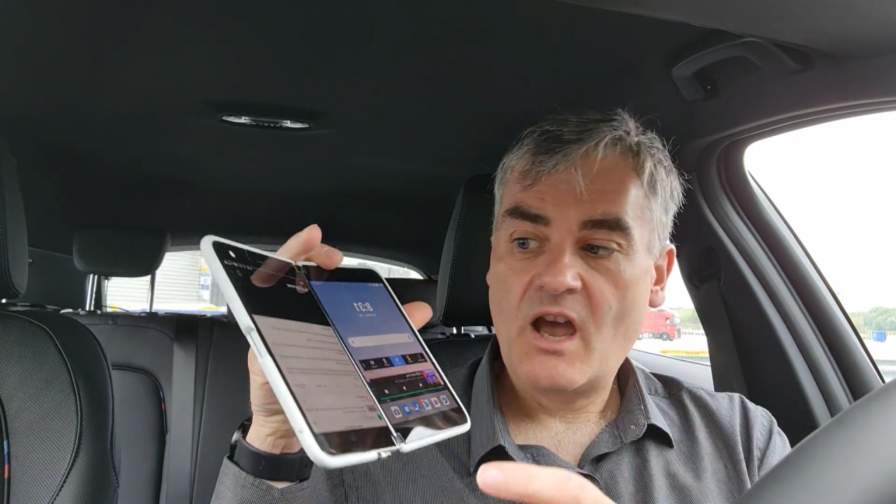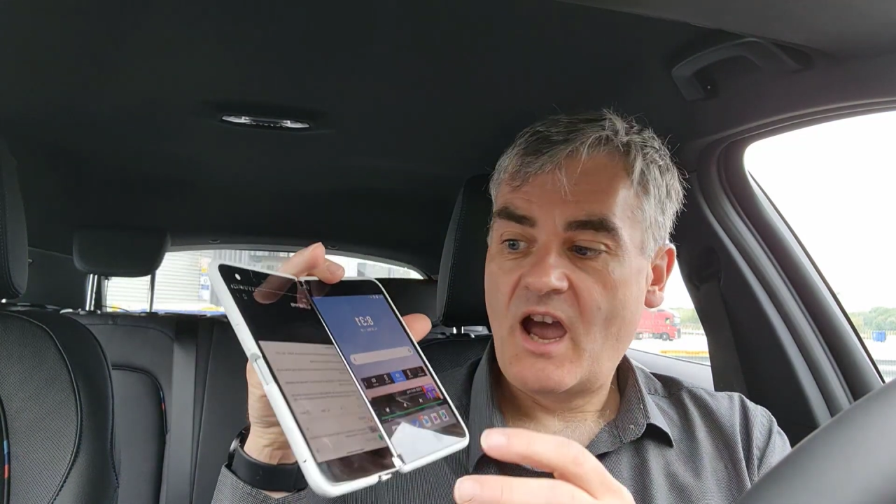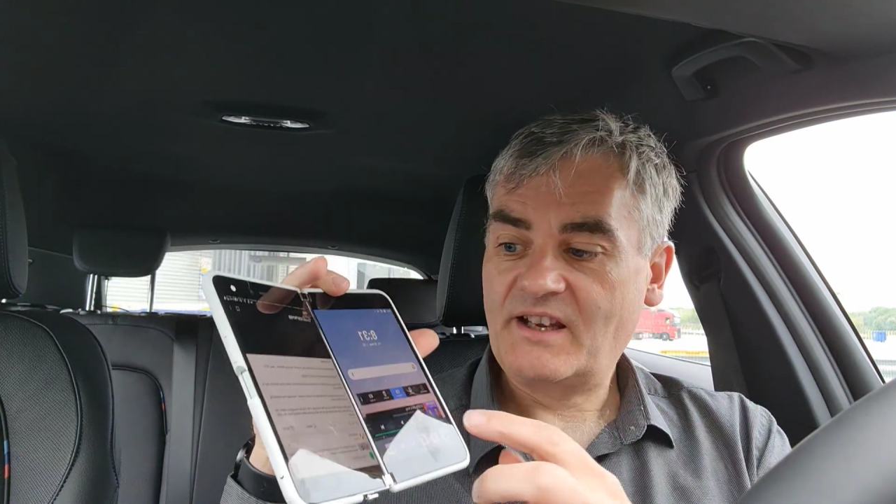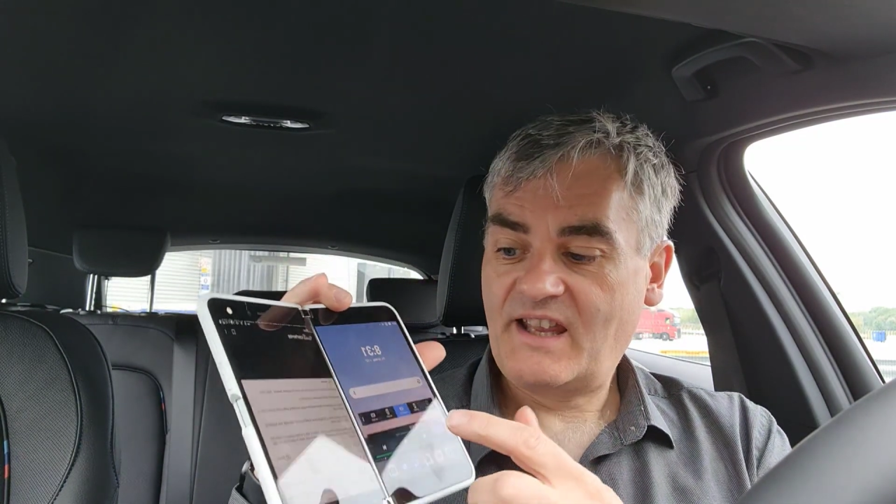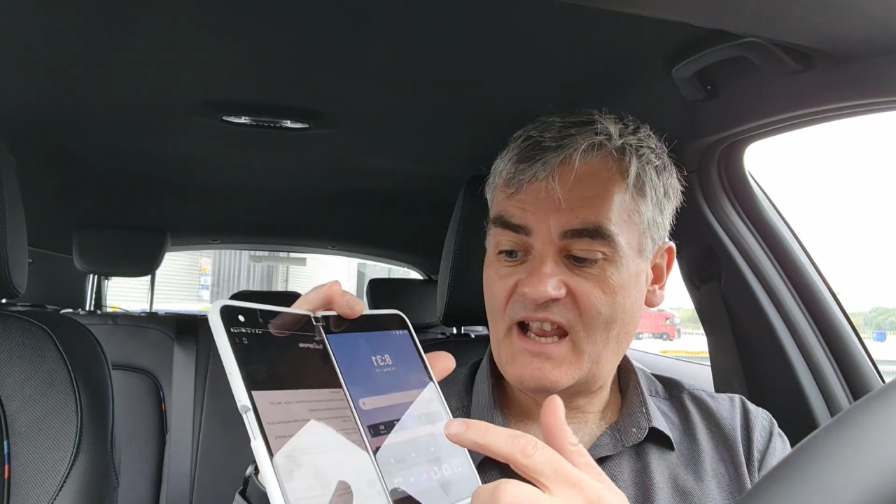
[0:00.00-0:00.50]

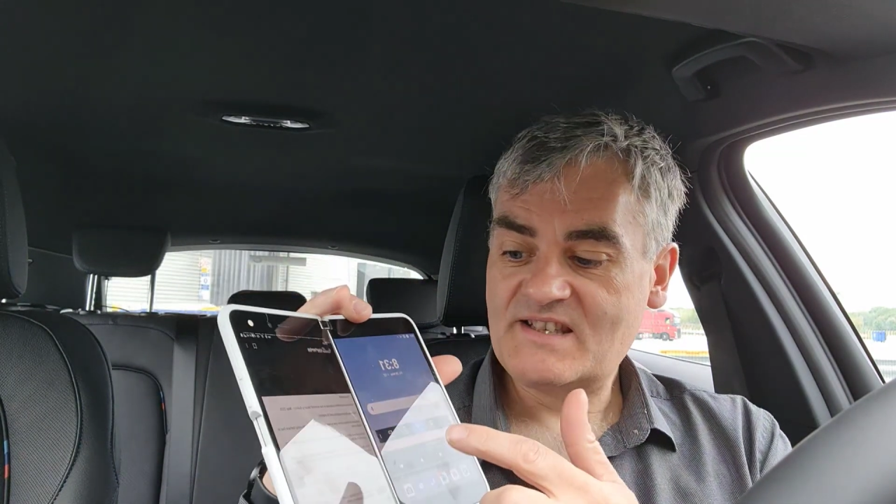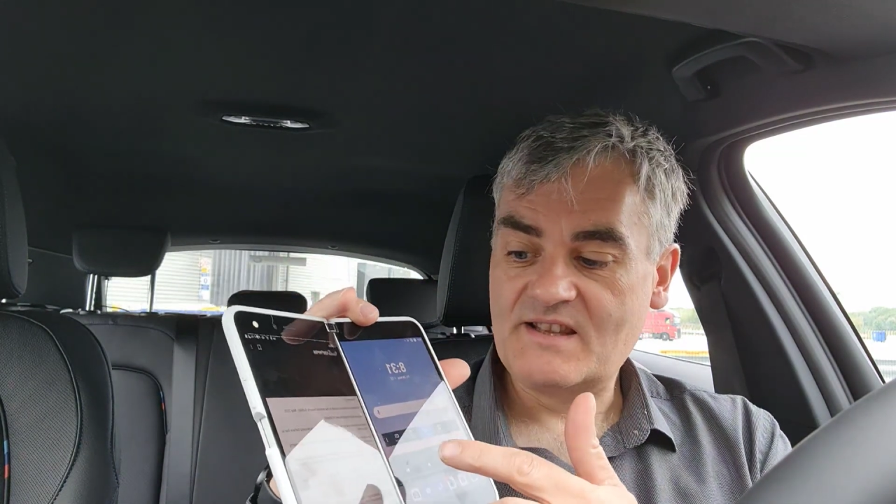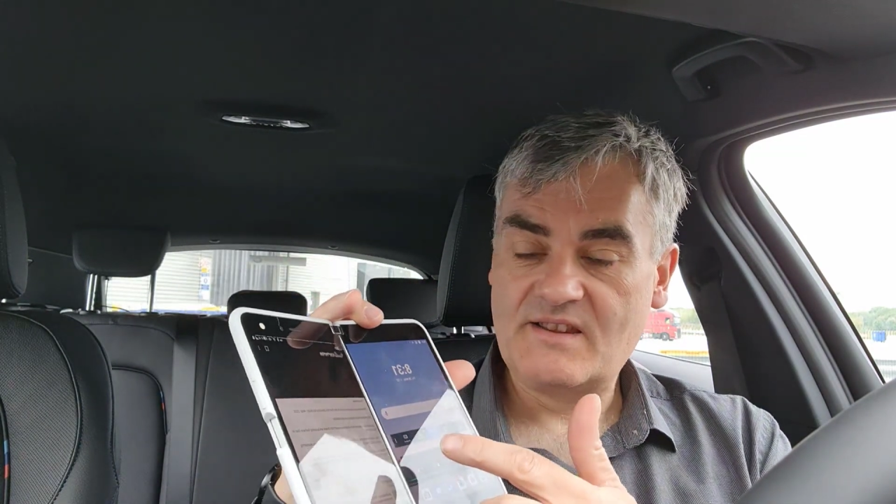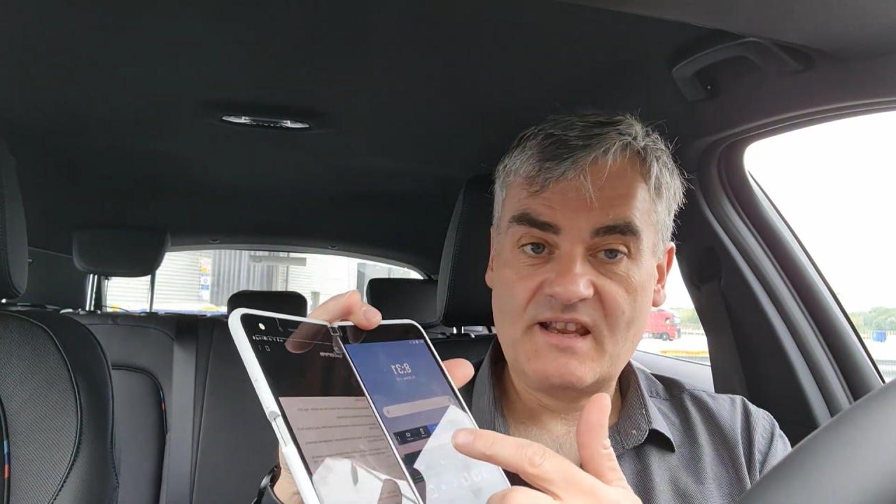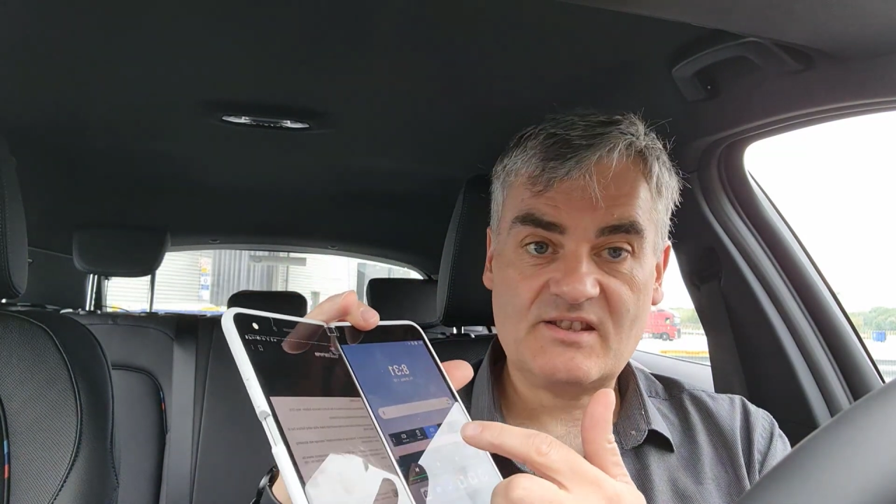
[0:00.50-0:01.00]
and
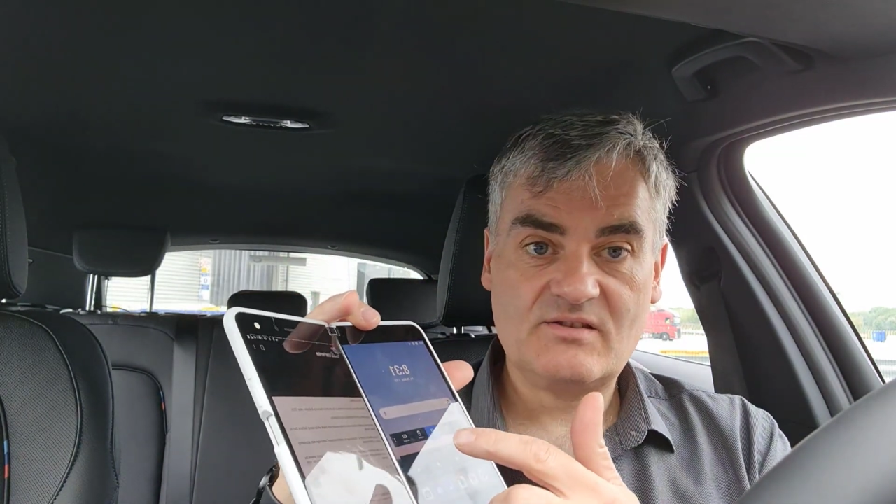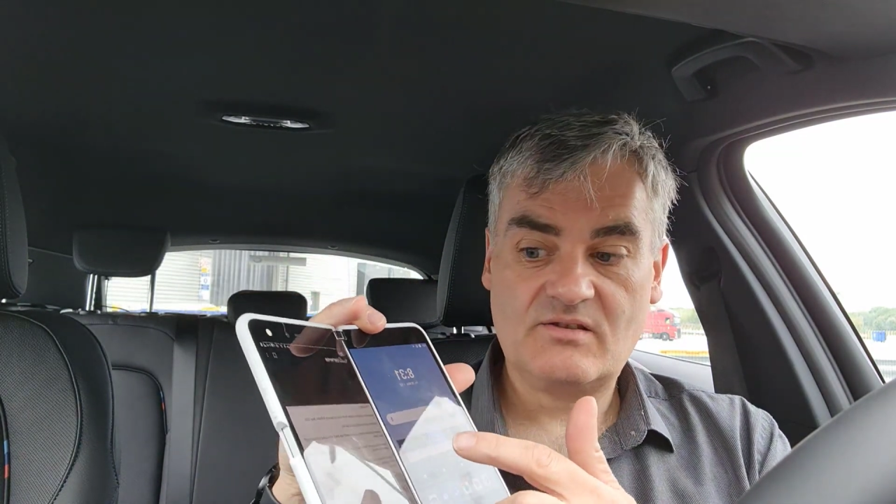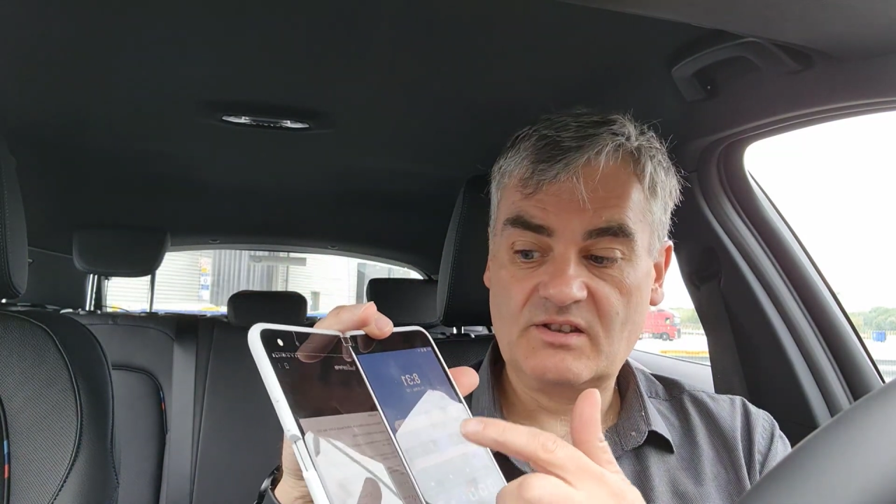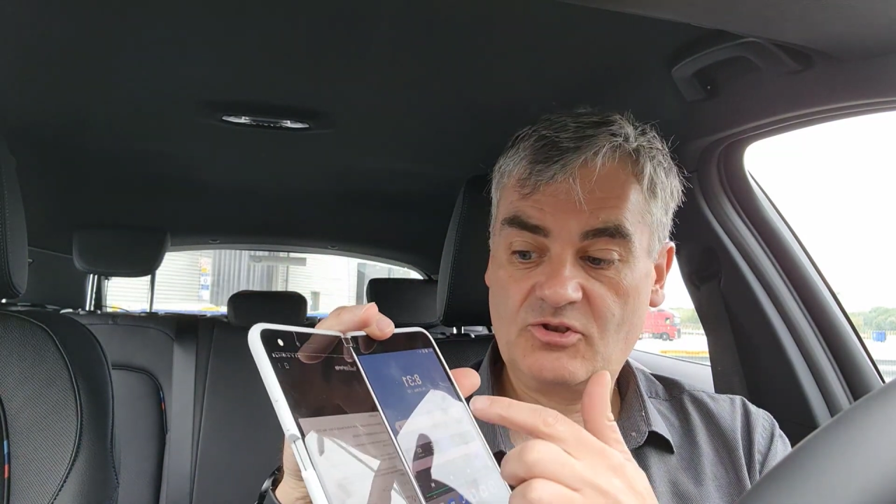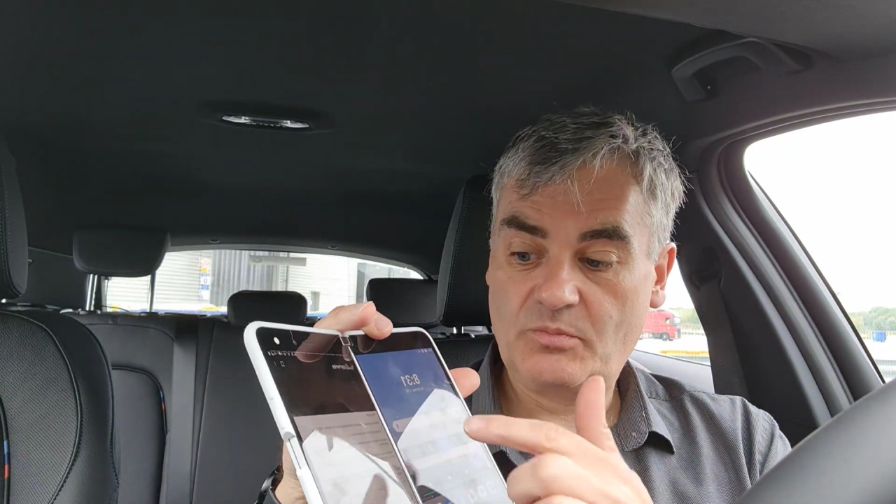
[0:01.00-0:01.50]
occasionally this,
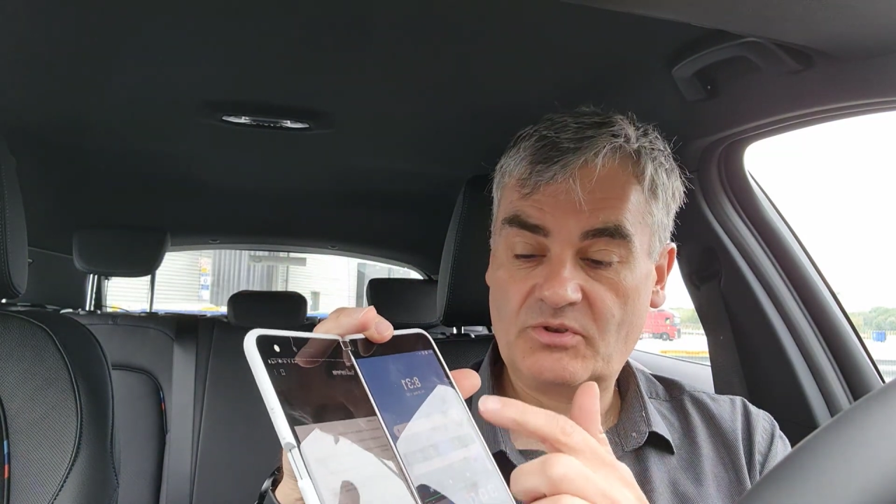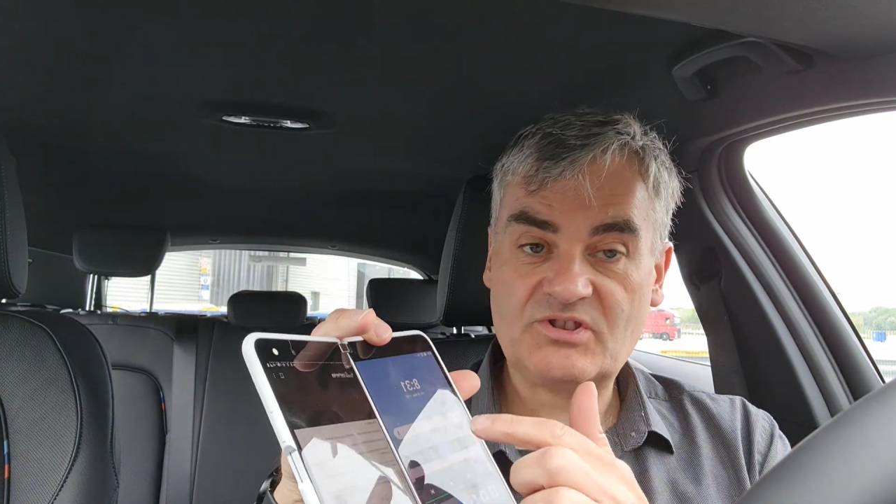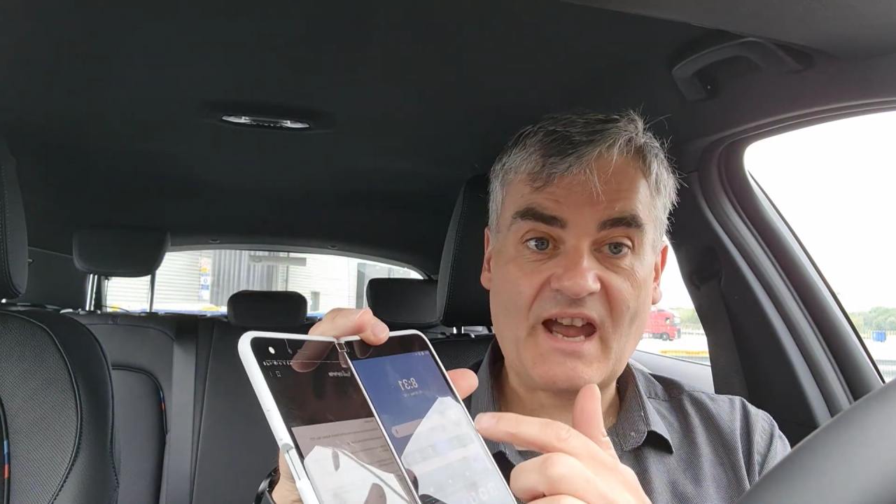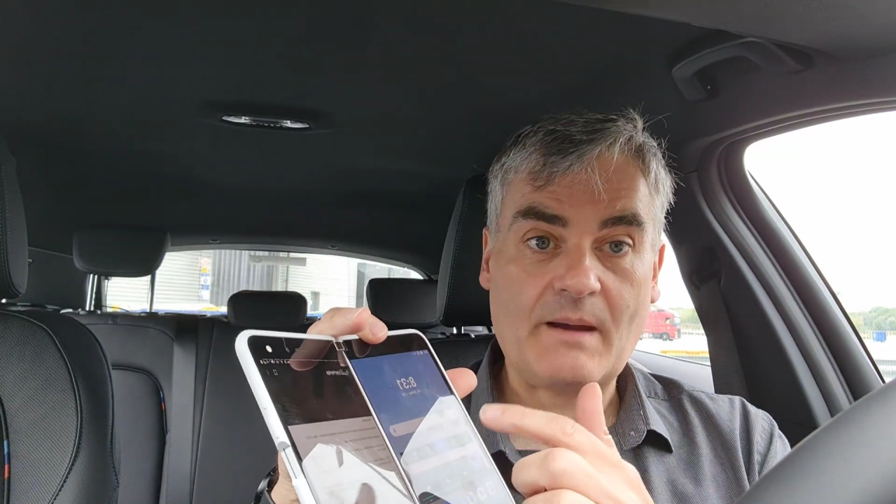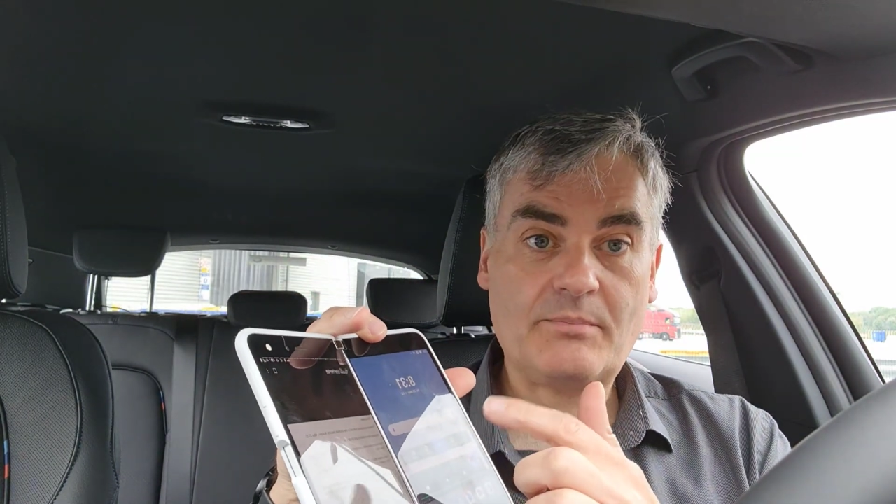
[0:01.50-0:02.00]
the double
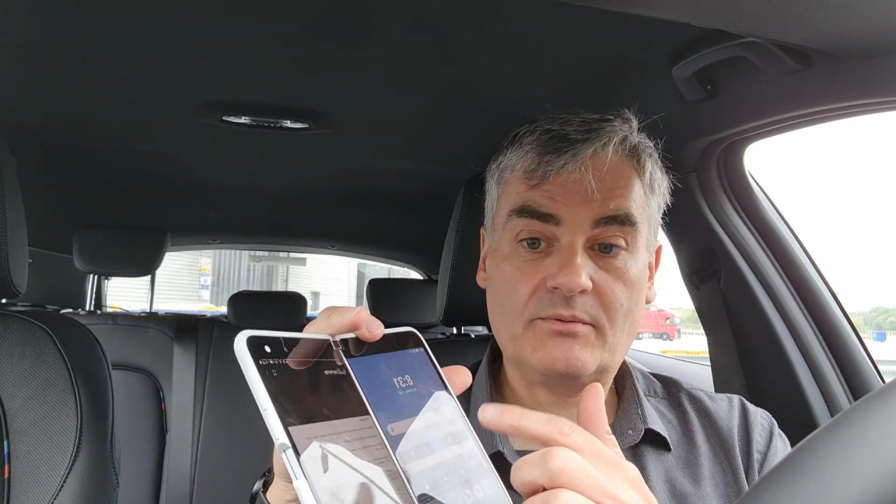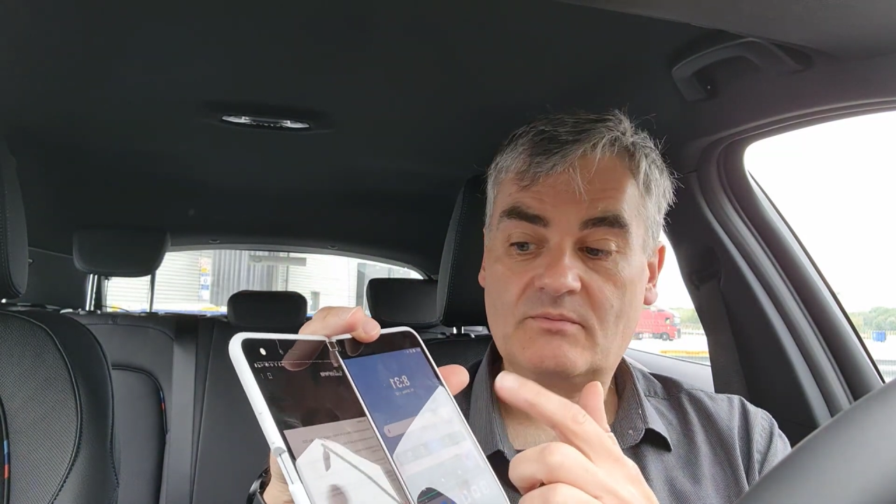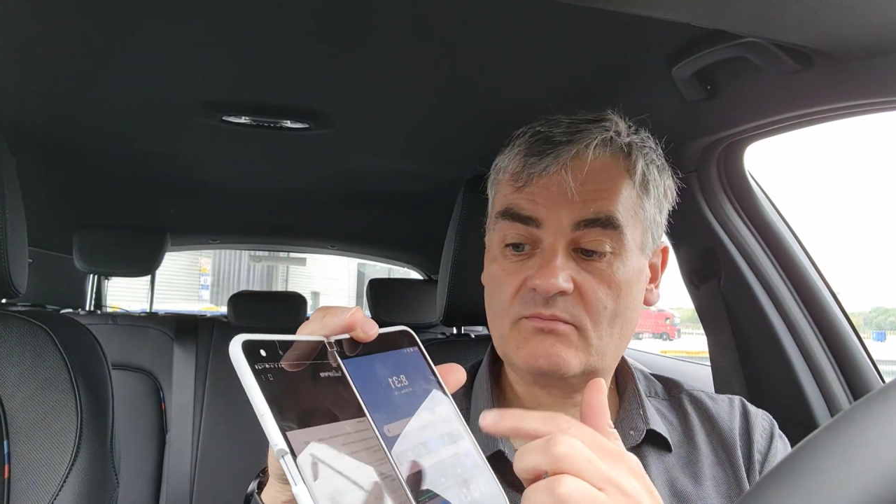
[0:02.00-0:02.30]
tap